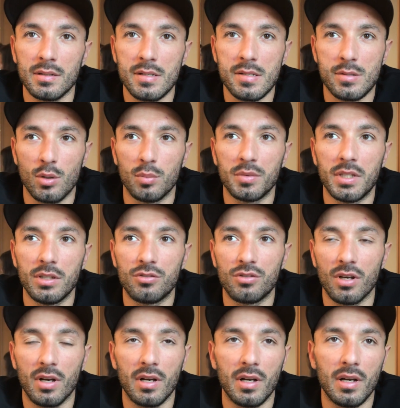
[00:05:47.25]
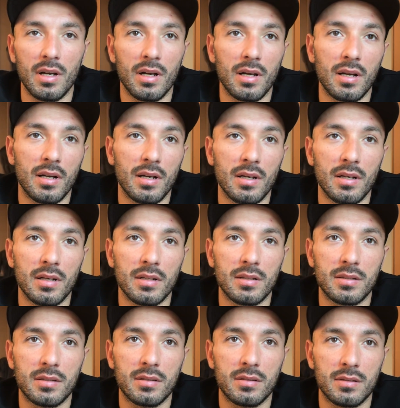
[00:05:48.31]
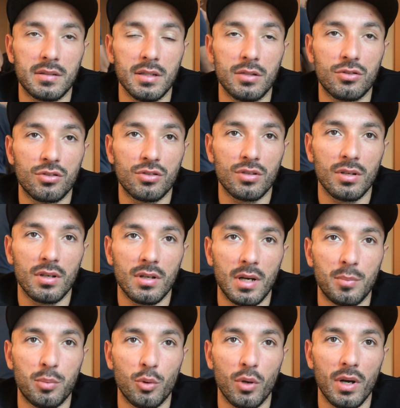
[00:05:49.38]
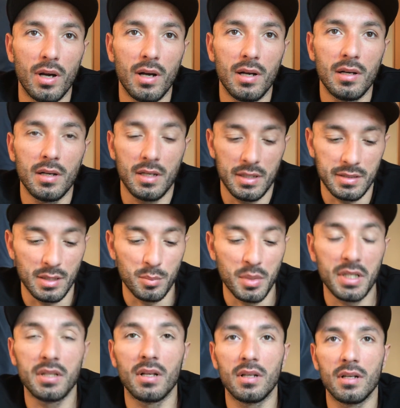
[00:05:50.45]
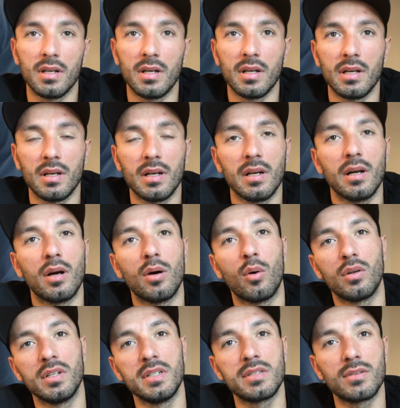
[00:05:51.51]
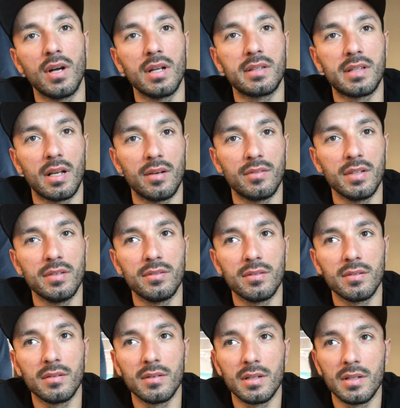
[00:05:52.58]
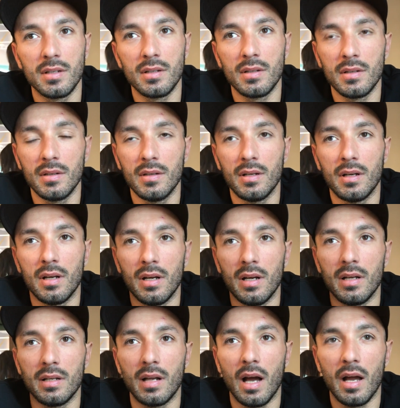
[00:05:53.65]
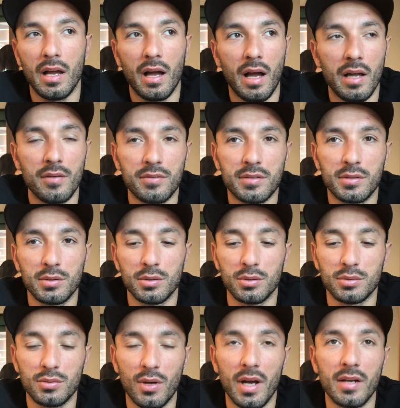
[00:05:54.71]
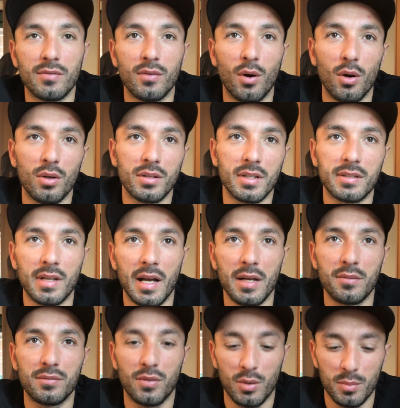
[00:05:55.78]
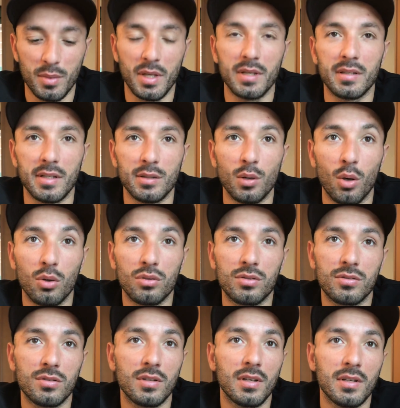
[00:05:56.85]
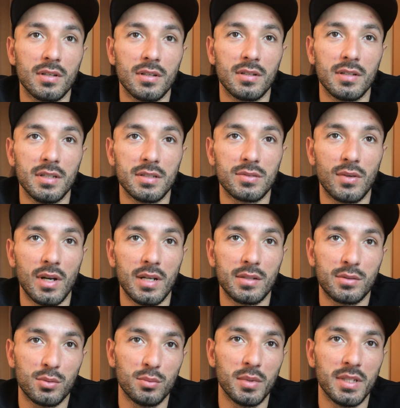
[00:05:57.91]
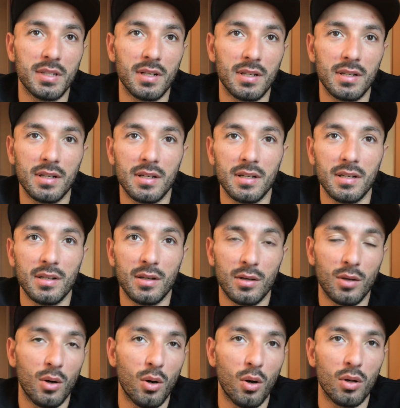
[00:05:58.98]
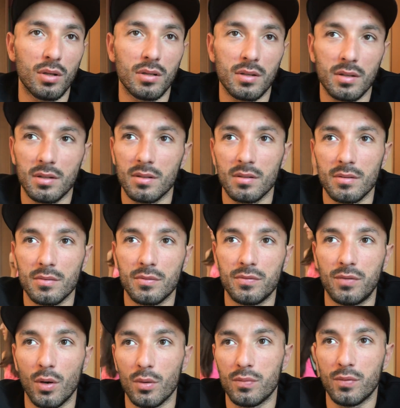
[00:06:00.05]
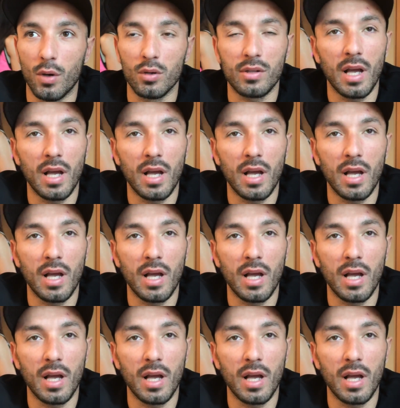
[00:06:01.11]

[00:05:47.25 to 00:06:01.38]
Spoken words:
some teacher teach capoeira in the middle in Israel, Tel Aviv. And I have to drive all the time from the north Israel to middle, all four